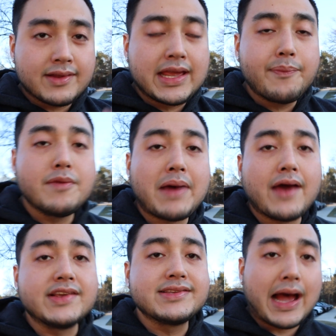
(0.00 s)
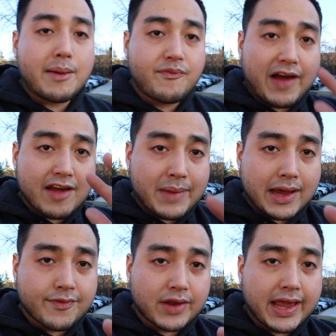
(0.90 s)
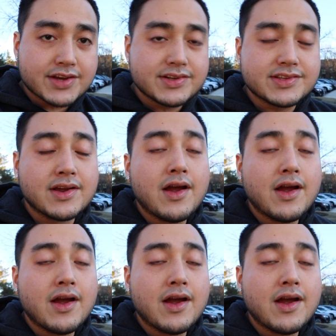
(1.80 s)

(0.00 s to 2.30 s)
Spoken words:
Keep in mind, these top 5 modifications